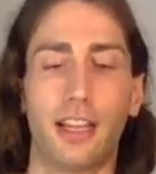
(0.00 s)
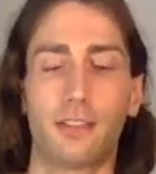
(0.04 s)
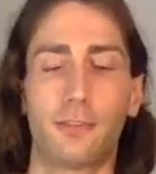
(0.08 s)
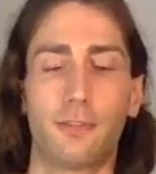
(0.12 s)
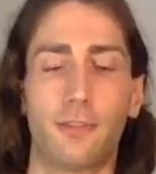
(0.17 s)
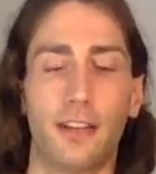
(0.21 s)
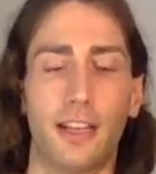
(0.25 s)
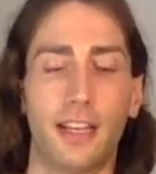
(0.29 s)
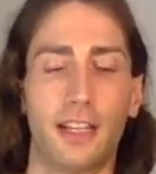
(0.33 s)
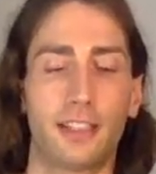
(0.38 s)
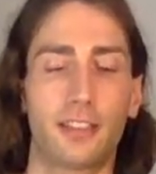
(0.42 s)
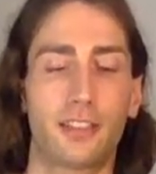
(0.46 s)

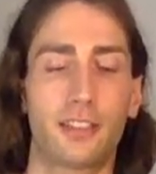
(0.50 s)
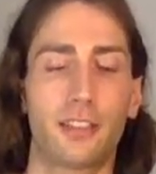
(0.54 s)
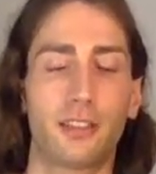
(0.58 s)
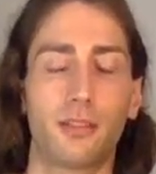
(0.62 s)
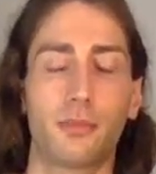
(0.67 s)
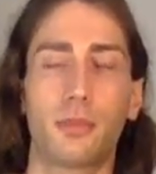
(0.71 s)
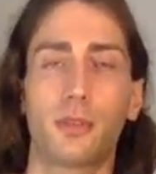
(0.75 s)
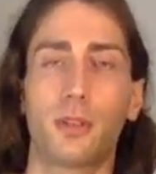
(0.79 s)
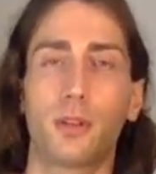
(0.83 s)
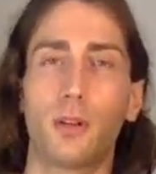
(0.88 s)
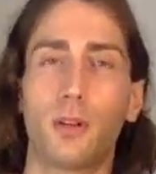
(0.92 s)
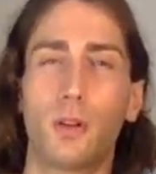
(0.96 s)

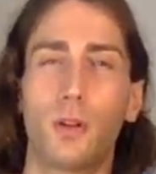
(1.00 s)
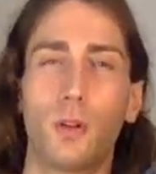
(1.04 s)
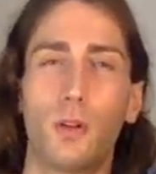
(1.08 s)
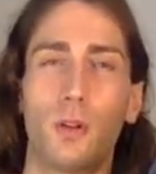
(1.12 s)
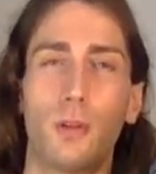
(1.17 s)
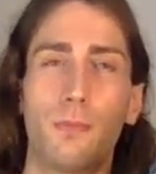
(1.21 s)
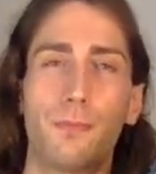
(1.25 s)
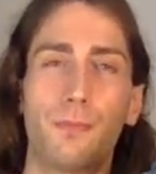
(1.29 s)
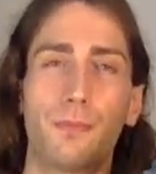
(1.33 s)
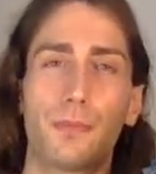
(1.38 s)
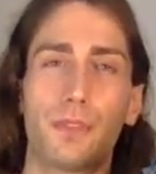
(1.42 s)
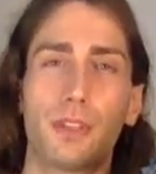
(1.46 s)

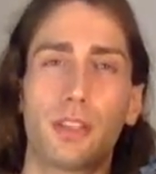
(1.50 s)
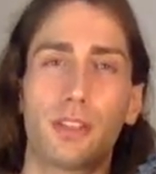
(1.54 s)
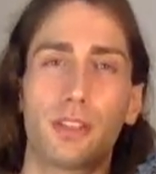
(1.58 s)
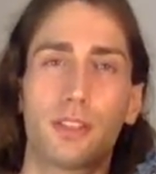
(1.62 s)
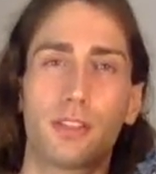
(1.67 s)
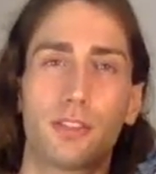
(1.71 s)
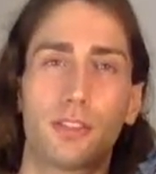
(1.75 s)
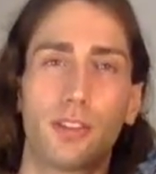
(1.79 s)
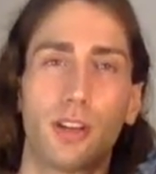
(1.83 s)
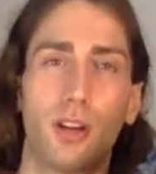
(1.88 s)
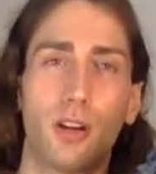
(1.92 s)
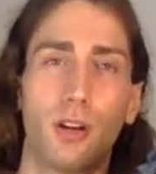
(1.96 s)
fashionable.
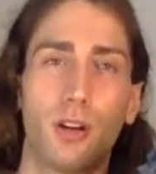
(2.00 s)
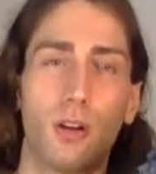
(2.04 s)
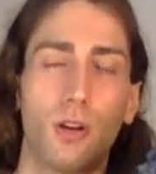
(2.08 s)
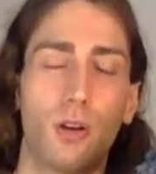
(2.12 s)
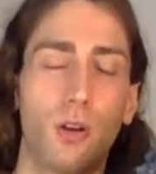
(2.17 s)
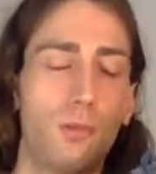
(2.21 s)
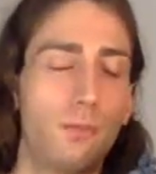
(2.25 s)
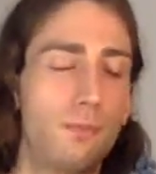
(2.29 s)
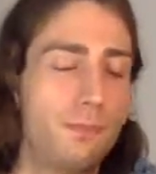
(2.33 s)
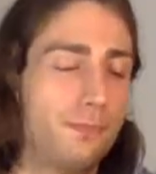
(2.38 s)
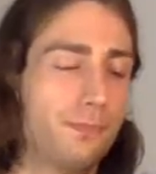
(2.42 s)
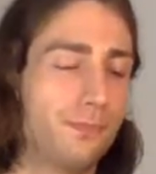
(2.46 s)

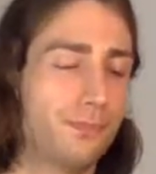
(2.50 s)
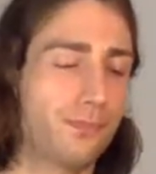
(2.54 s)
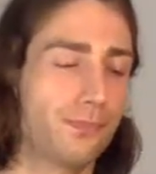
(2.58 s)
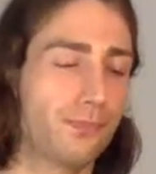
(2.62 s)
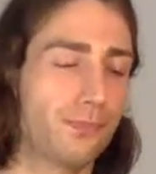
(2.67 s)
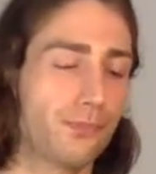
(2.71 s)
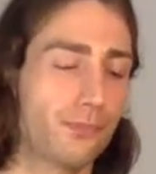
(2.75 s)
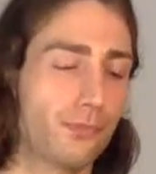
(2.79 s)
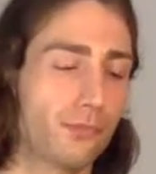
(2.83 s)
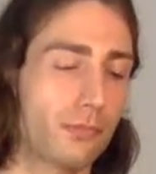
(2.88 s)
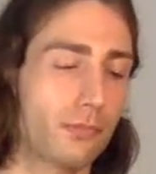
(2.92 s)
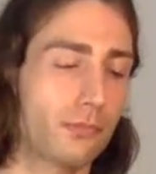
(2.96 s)
So
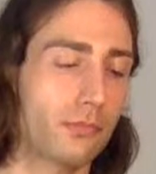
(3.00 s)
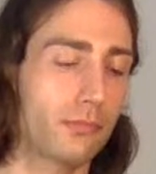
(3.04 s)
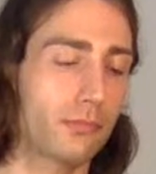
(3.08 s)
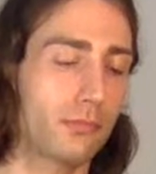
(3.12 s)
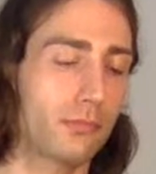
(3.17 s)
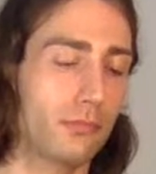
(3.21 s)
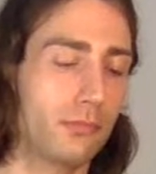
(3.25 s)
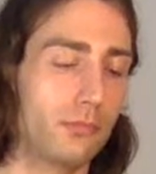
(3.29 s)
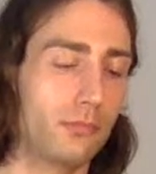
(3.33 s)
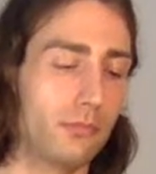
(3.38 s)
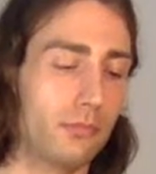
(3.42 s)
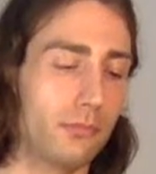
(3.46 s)

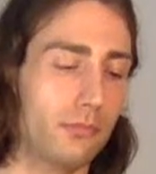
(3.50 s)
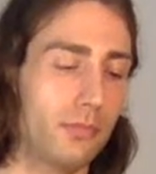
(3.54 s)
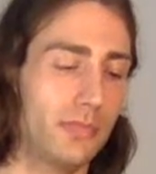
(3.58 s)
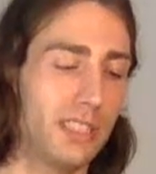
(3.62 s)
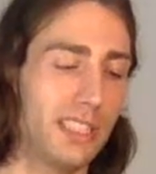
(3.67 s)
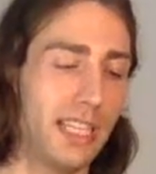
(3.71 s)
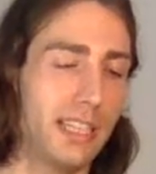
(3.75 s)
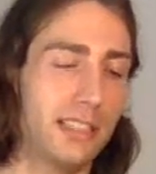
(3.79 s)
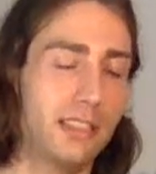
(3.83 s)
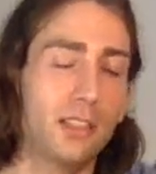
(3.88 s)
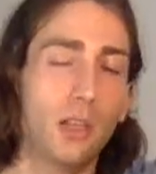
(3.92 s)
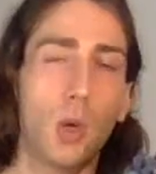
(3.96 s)

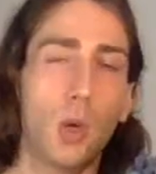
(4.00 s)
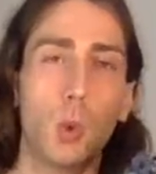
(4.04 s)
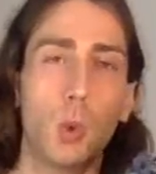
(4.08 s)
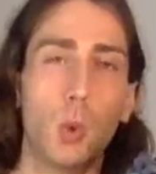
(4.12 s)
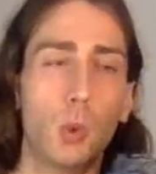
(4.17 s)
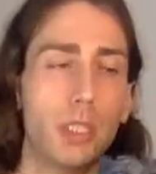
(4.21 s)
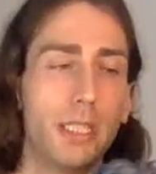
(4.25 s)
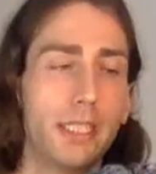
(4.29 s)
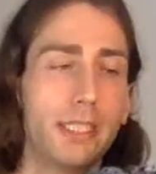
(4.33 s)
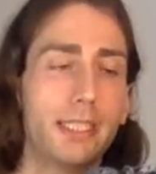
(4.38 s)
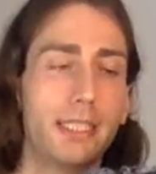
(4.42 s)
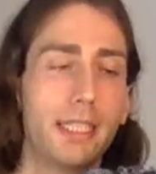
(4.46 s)
that's the
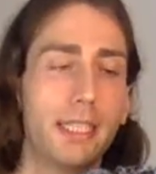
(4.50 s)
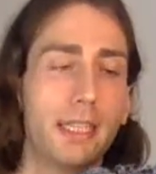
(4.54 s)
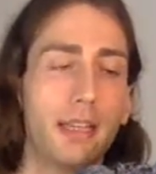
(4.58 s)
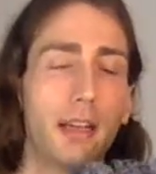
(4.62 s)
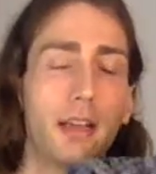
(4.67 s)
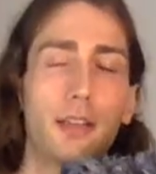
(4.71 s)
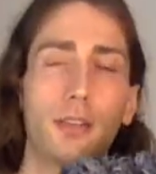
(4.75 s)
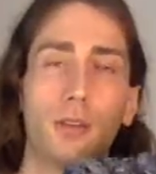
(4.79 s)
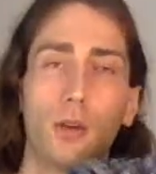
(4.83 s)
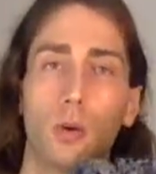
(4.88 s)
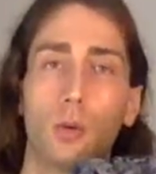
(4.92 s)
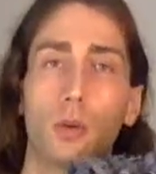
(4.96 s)
only thing I
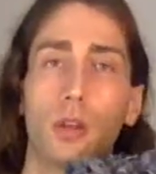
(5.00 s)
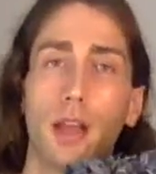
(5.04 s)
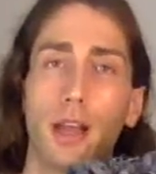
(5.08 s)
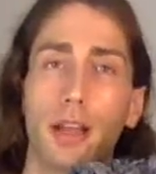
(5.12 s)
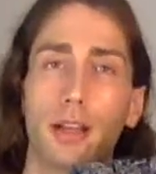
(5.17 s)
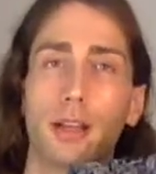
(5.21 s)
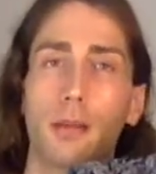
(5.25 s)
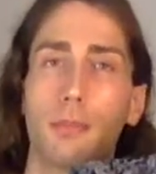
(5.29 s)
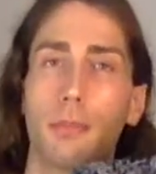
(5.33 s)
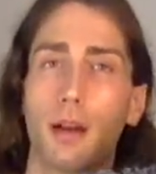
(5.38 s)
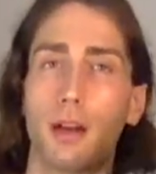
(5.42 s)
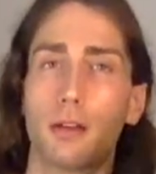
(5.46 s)
don't
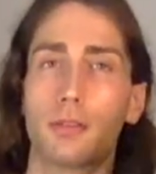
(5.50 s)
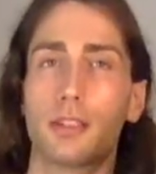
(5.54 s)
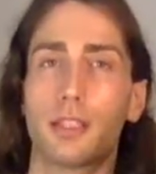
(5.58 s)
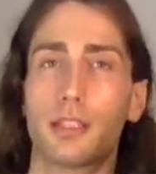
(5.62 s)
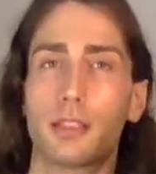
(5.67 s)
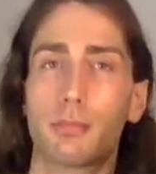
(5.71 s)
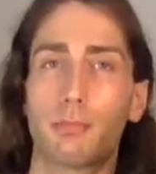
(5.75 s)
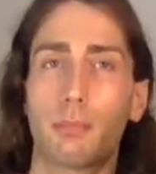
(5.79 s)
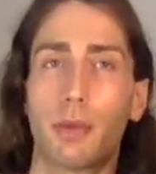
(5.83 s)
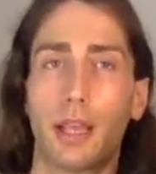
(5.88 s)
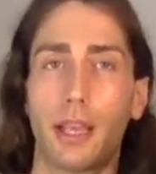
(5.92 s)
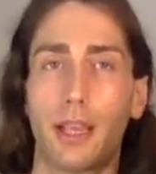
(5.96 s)
like about
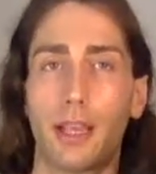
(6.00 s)
this